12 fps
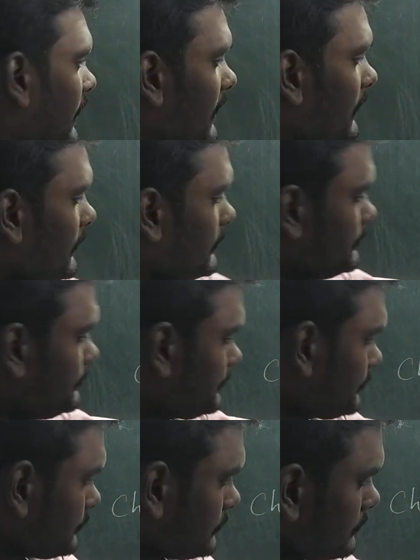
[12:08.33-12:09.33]
details,
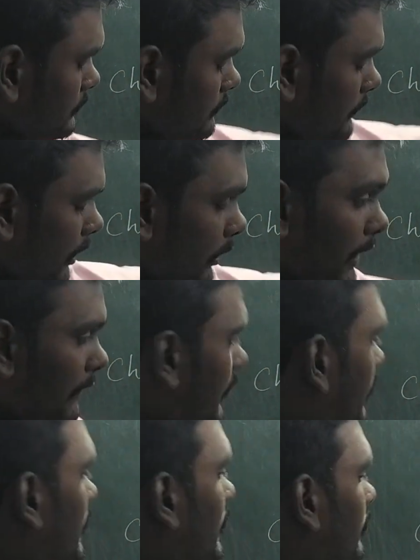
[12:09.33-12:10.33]
I
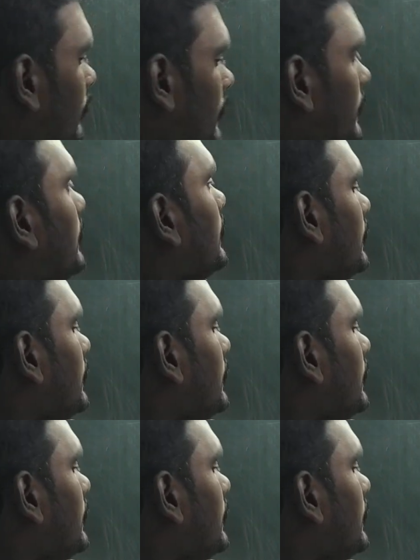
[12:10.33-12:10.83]
forgot other one.